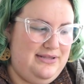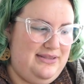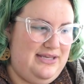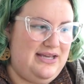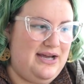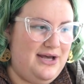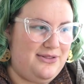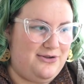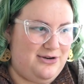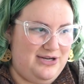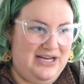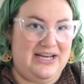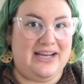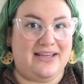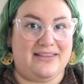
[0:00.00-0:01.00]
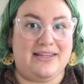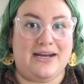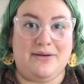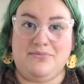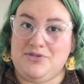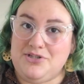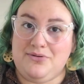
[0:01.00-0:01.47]
the other knitting that
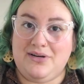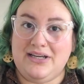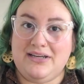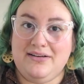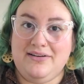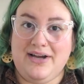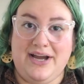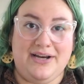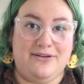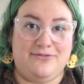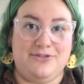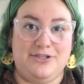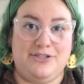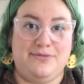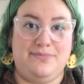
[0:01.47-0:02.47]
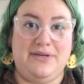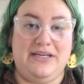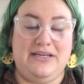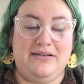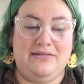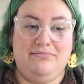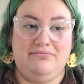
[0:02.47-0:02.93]
I'm doing kind of just
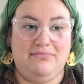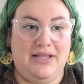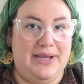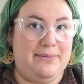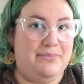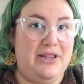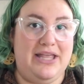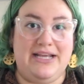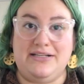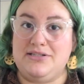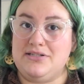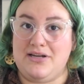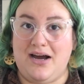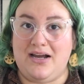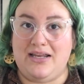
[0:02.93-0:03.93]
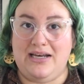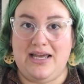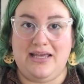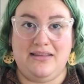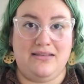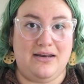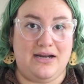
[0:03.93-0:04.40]
be like plain
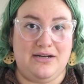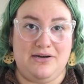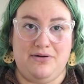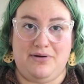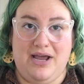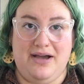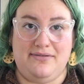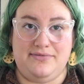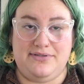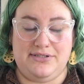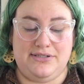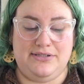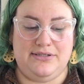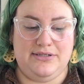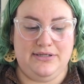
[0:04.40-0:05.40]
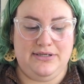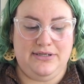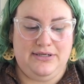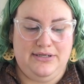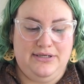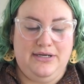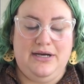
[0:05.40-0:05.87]
stockinette that I don't have to
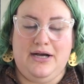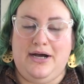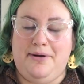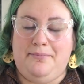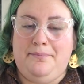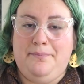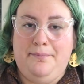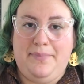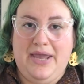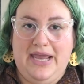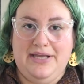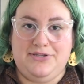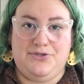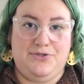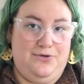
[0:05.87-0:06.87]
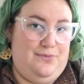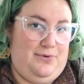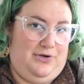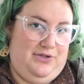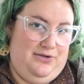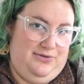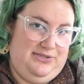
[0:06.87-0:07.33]
pay
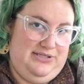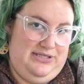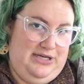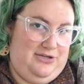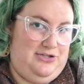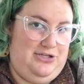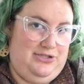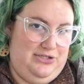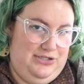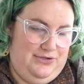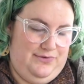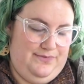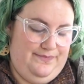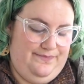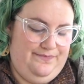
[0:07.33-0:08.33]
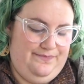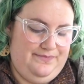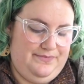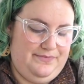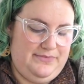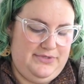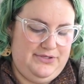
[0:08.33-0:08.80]
super close attention to.
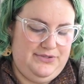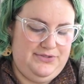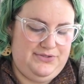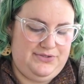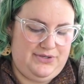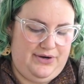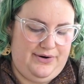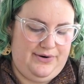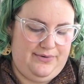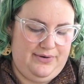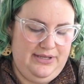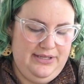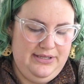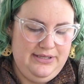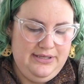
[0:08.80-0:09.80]
So